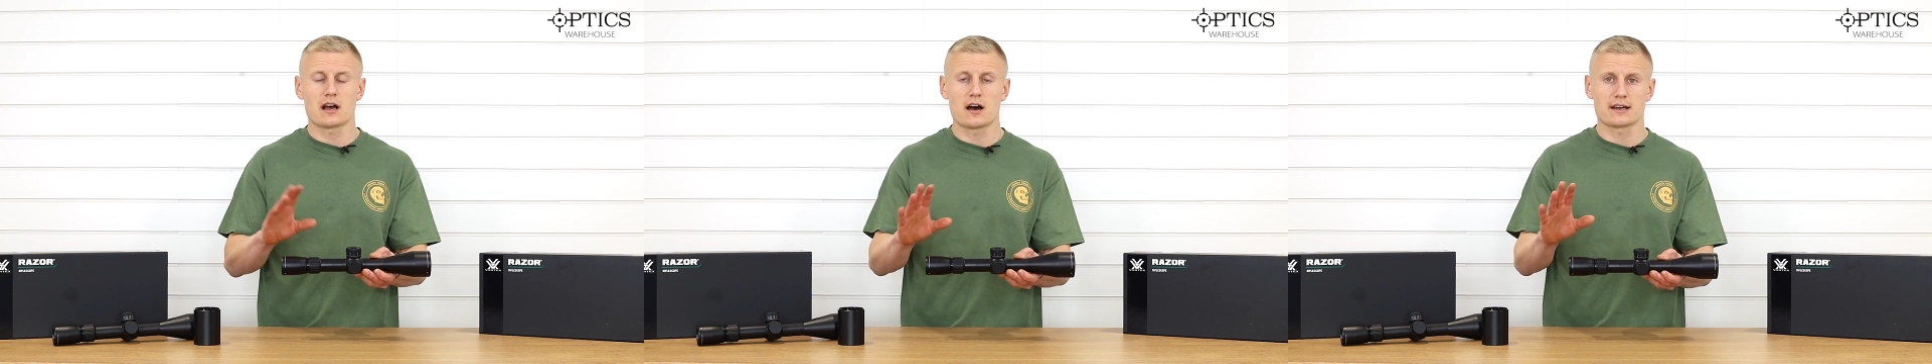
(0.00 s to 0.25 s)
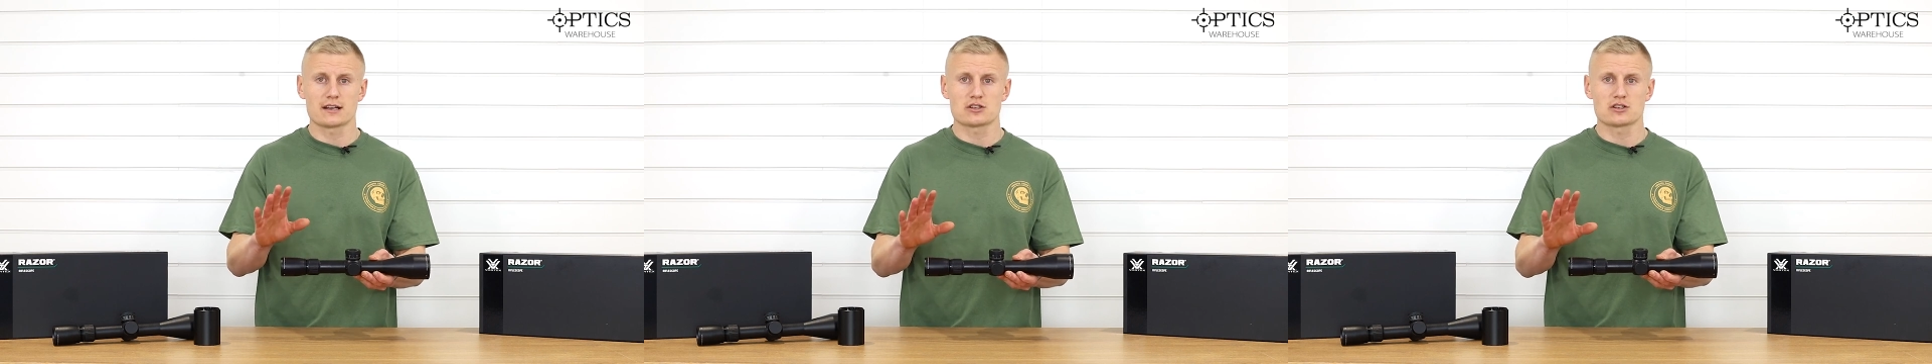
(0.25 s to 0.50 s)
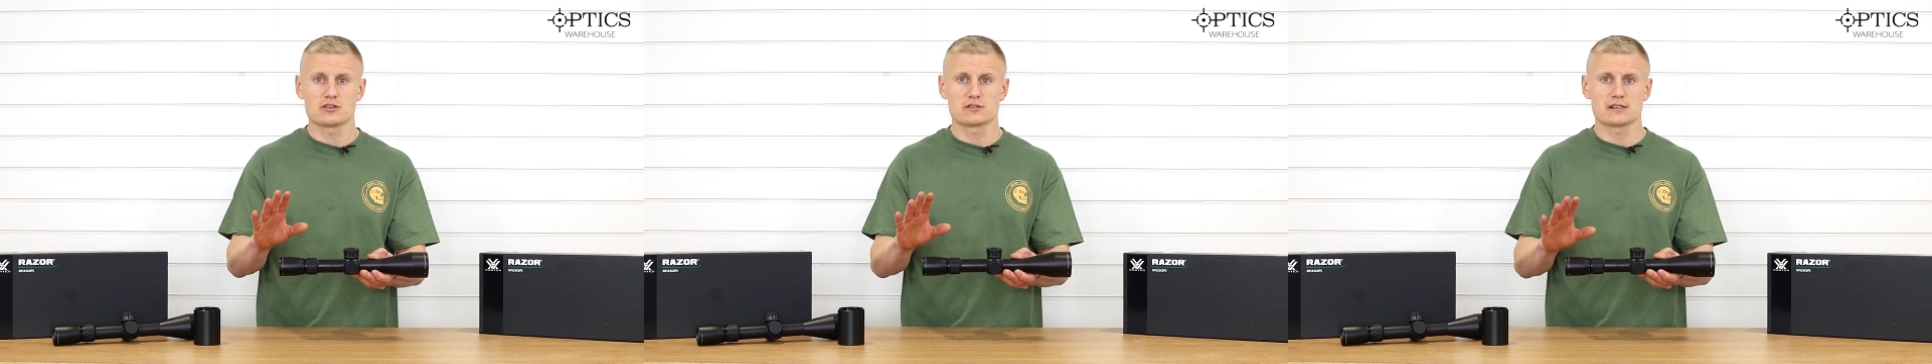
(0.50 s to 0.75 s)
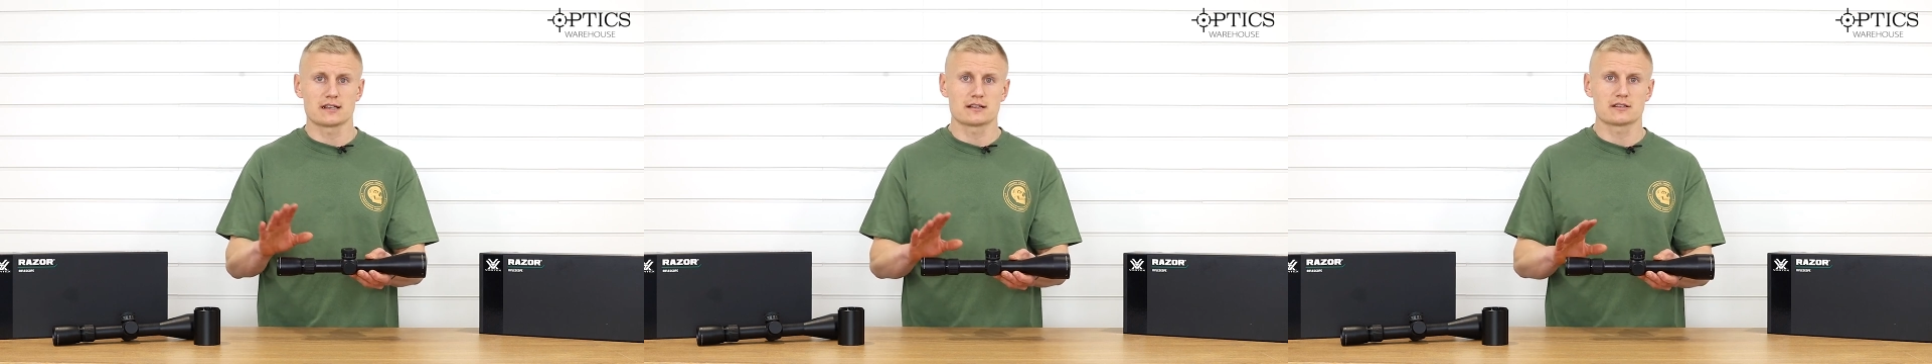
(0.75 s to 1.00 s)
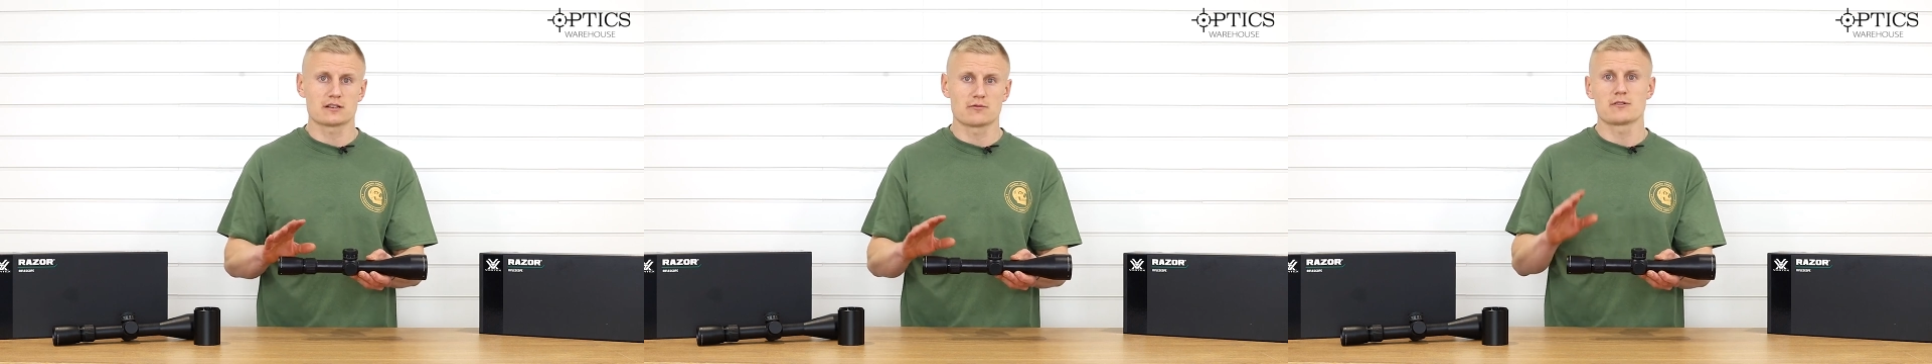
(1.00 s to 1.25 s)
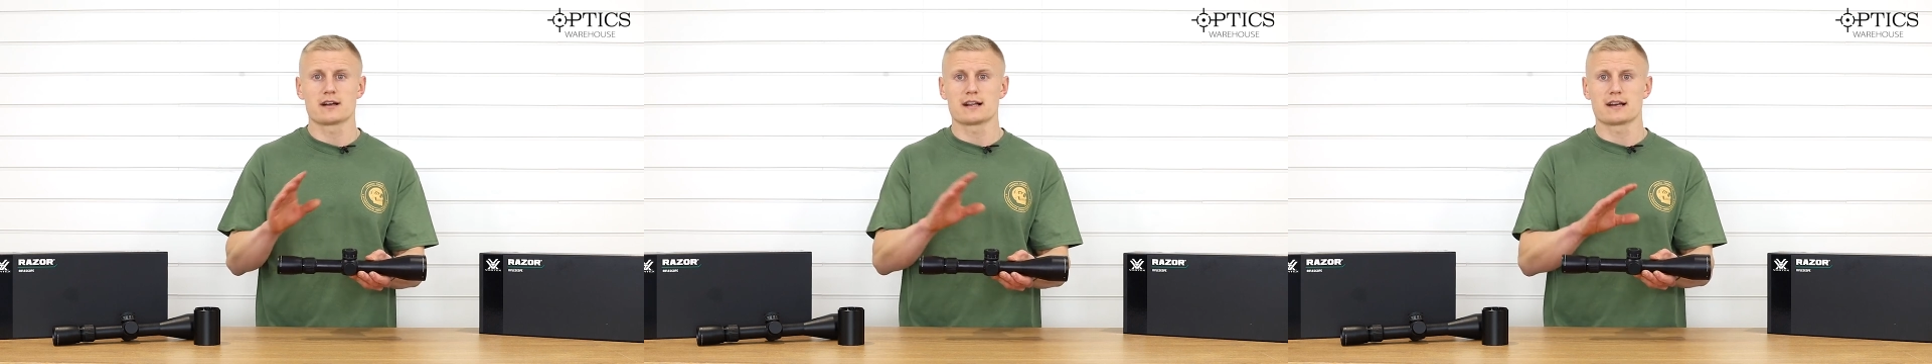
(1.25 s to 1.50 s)
target shooting, so
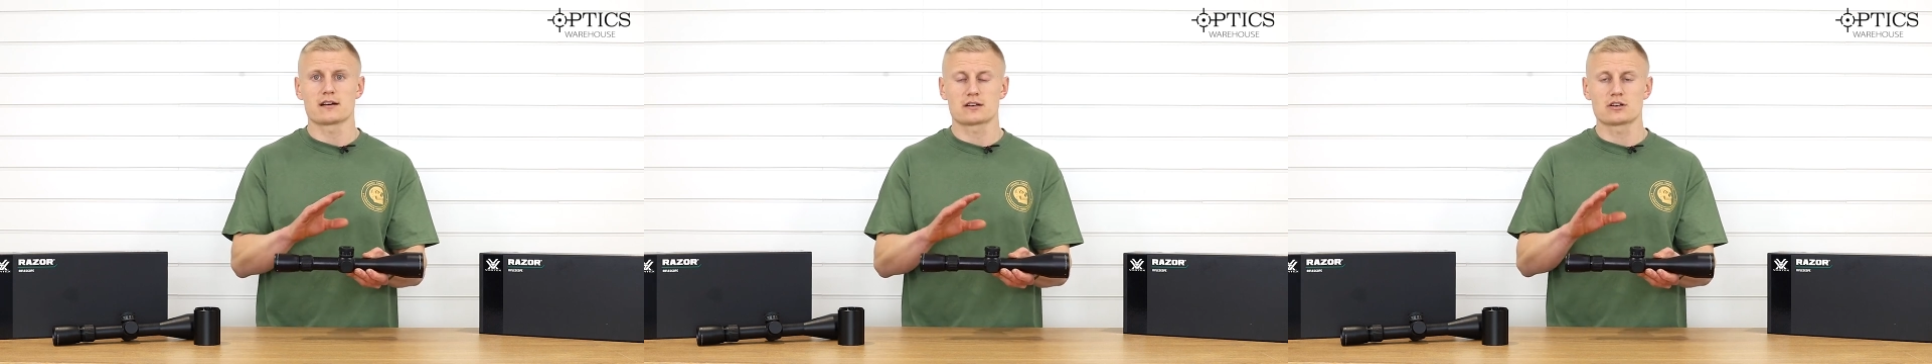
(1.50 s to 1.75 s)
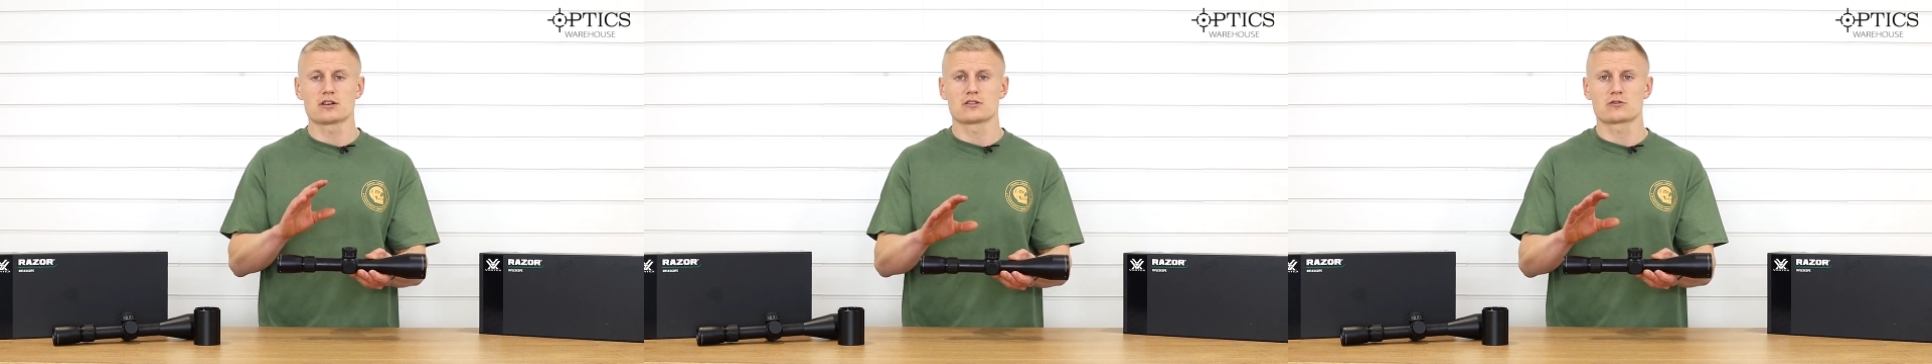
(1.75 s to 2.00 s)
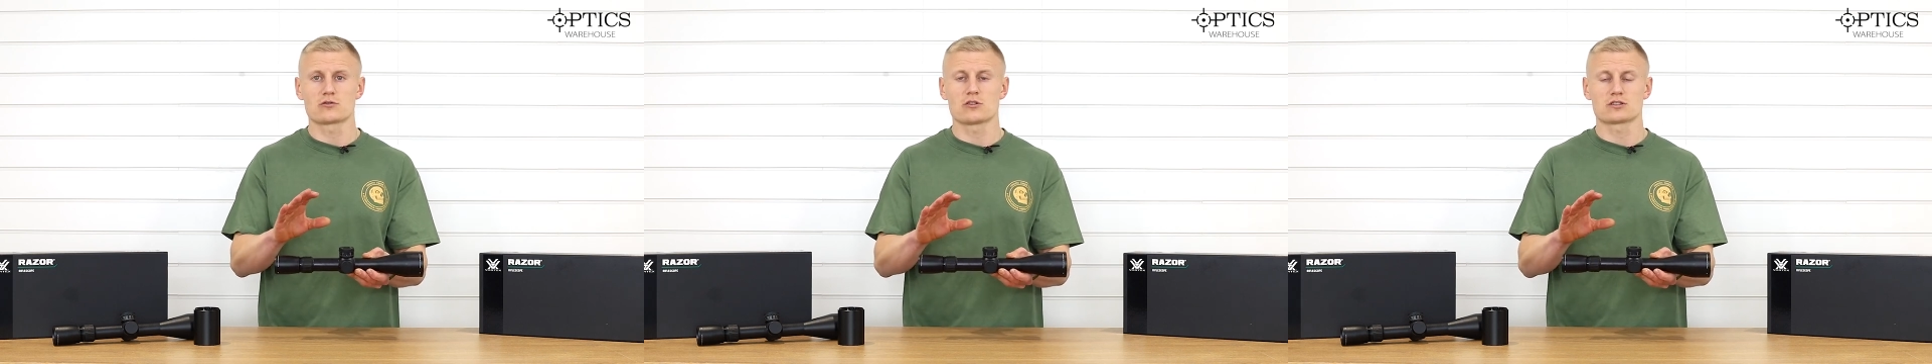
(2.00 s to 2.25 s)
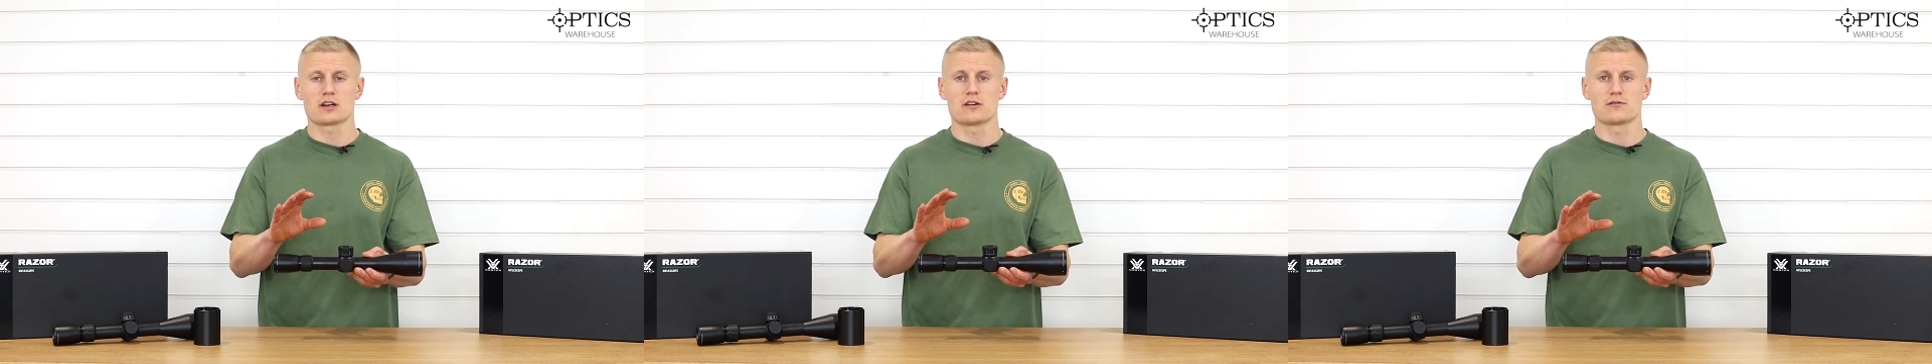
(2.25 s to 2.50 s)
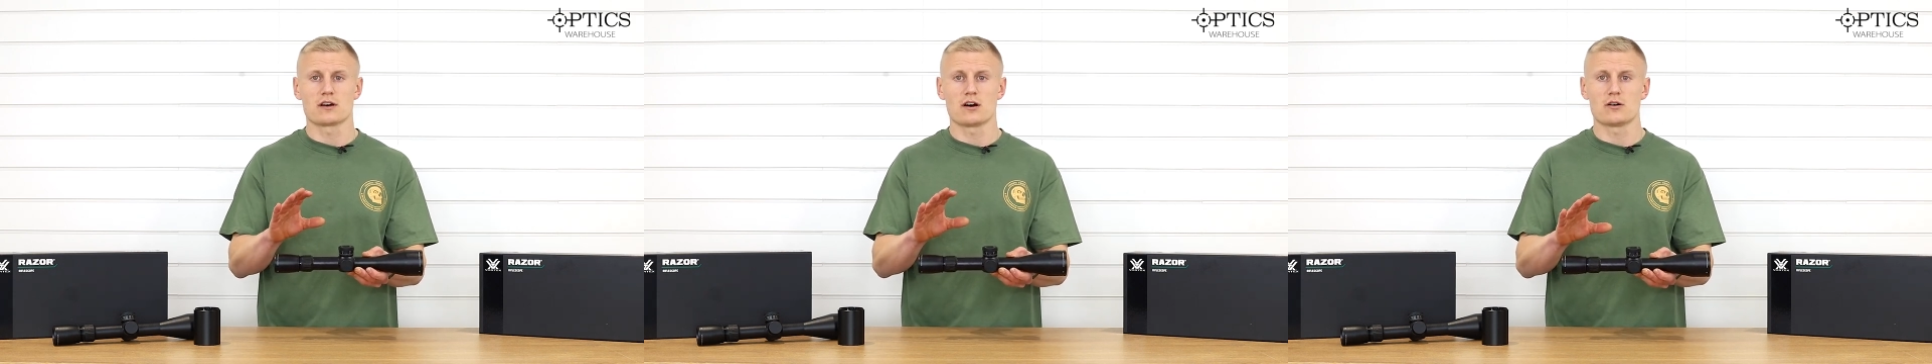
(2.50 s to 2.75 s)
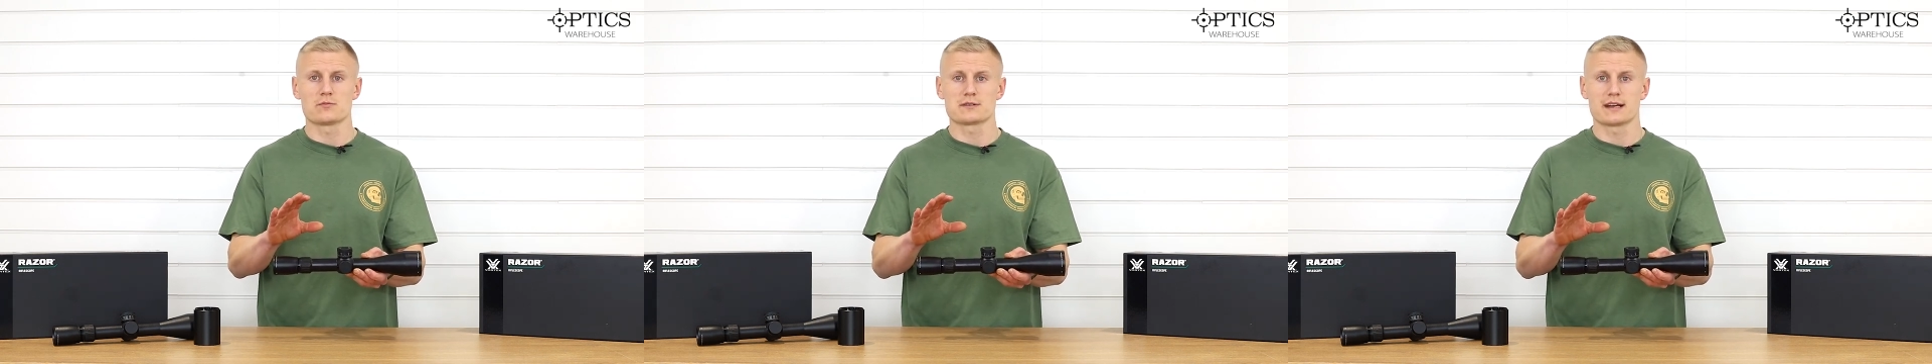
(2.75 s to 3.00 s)
really a good crossover
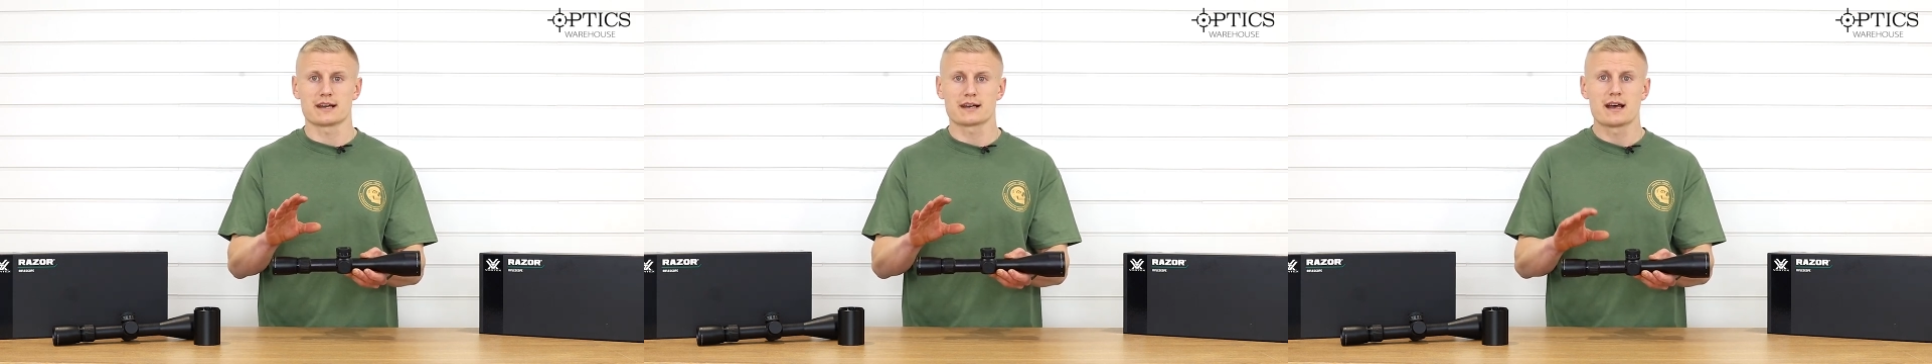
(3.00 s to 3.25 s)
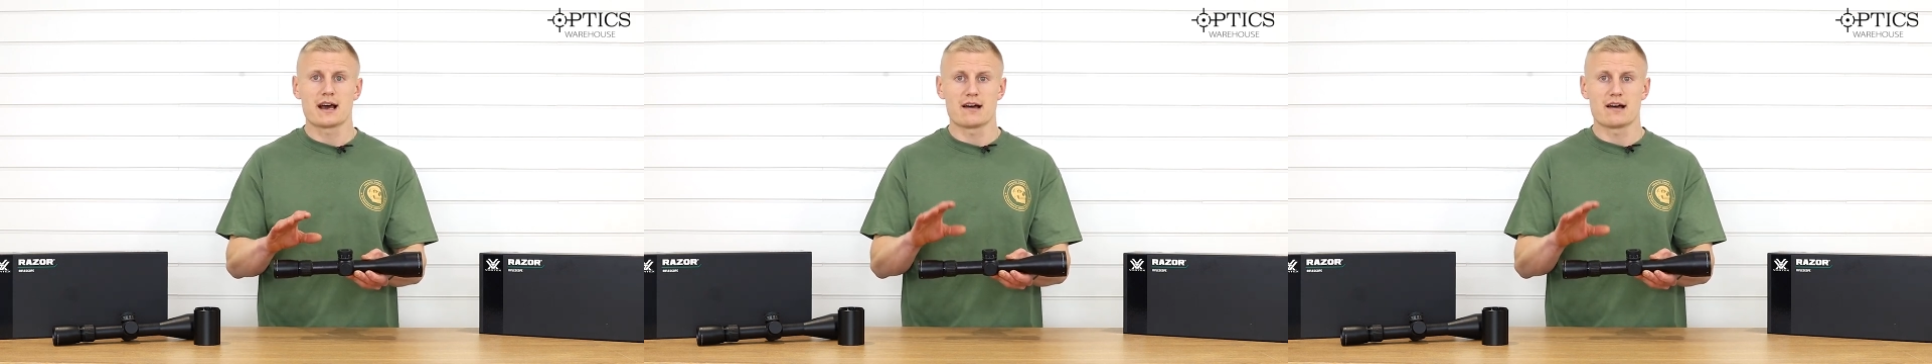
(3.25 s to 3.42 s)
optic,